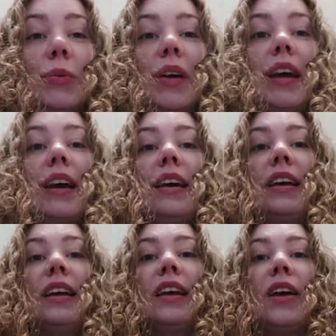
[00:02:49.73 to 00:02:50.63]
way,
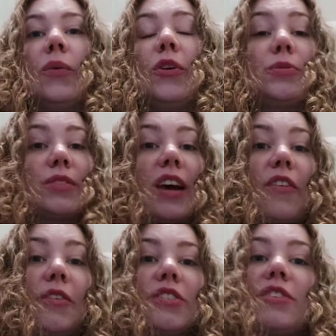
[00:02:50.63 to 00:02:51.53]
which was, I
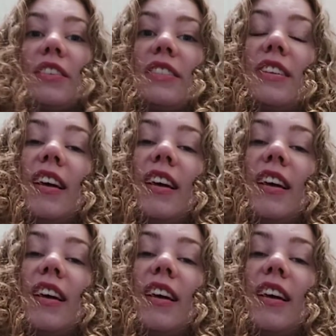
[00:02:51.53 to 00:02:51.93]
found interesting.